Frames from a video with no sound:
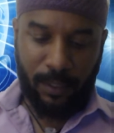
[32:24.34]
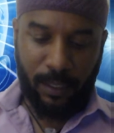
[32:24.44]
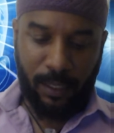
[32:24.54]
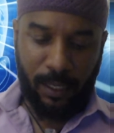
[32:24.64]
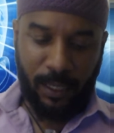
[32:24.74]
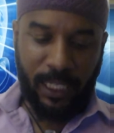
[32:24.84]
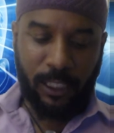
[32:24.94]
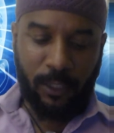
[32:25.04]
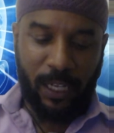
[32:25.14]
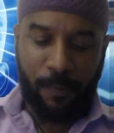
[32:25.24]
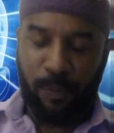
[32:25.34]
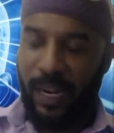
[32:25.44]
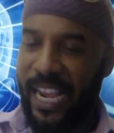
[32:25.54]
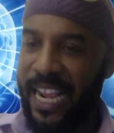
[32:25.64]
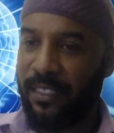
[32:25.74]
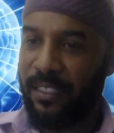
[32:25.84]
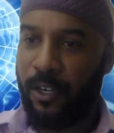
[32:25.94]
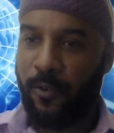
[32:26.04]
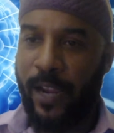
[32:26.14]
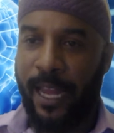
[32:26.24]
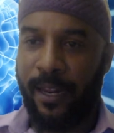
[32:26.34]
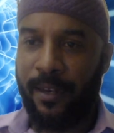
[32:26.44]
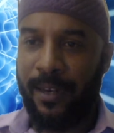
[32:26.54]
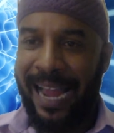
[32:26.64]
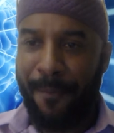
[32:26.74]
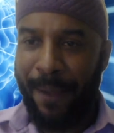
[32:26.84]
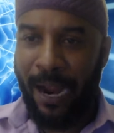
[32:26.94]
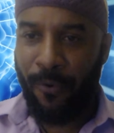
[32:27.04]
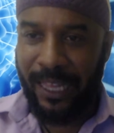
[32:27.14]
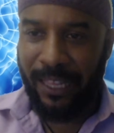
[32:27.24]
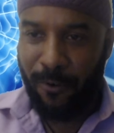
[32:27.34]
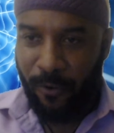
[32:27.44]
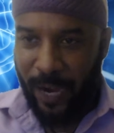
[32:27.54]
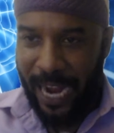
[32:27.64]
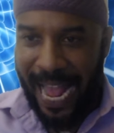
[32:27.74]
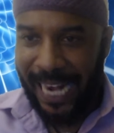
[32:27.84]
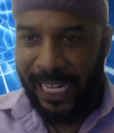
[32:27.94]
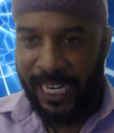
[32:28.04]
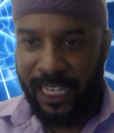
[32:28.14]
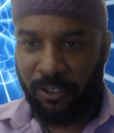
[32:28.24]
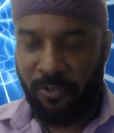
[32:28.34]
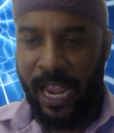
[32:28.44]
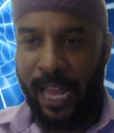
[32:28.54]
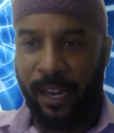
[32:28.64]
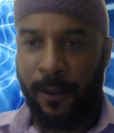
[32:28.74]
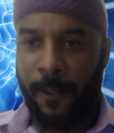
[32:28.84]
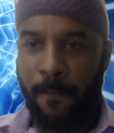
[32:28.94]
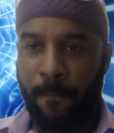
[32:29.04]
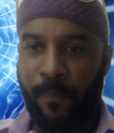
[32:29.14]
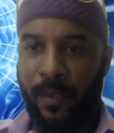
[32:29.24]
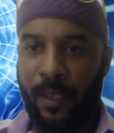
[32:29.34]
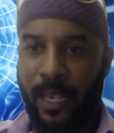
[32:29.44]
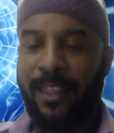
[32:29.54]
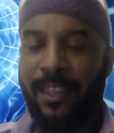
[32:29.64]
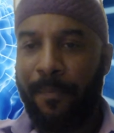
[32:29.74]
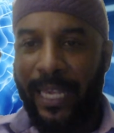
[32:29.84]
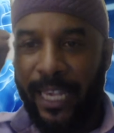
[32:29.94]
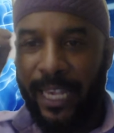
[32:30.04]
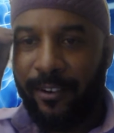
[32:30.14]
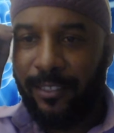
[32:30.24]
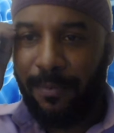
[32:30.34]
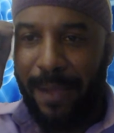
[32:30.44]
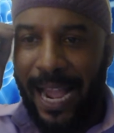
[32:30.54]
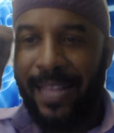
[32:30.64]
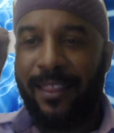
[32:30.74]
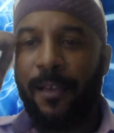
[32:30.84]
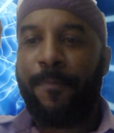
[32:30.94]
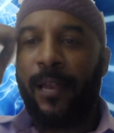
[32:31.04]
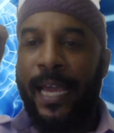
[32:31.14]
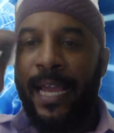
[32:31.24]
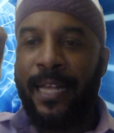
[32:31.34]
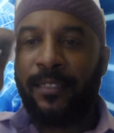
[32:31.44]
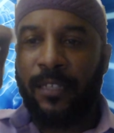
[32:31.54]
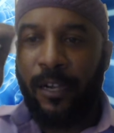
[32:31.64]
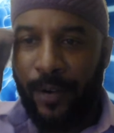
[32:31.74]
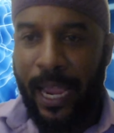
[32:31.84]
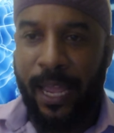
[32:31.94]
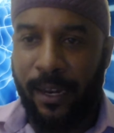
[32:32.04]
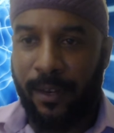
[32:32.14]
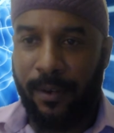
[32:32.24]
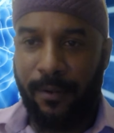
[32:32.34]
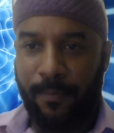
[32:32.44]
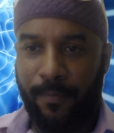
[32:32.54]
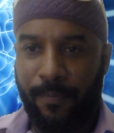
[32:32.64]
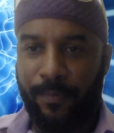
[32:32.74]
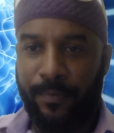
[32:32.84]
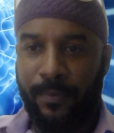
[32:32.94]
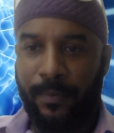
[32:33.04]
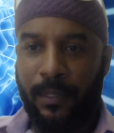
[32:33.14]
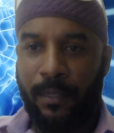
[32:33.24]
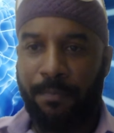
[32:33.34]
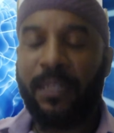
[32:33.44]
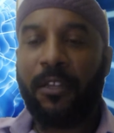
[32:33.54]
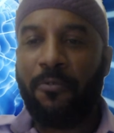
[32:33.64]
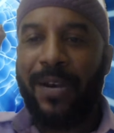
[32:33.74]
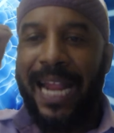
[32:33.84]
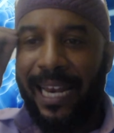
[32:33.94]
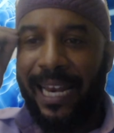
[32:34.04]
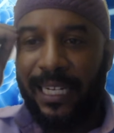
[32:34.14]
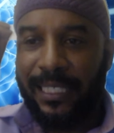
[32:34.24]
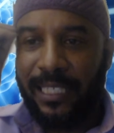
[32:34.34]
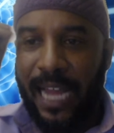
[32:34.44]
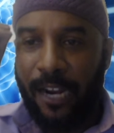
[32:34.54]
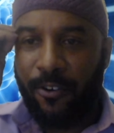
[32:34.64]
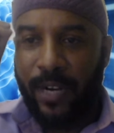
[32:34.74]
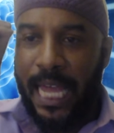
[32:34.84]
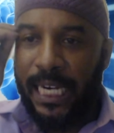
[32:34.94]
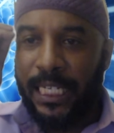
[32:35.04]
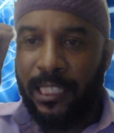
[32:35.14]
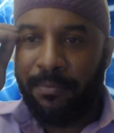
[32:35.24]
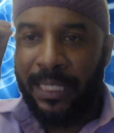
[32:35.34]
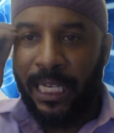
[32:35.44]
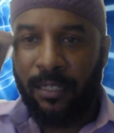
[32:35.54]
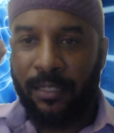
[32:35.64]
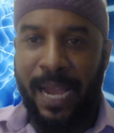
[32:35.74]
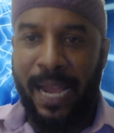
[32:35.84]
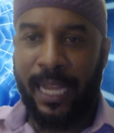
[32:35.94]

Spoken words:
This is where the plans are created, not by whether reality is created. In the beginner's mind, the plans are created, but the reality is not created in the beginner's mind.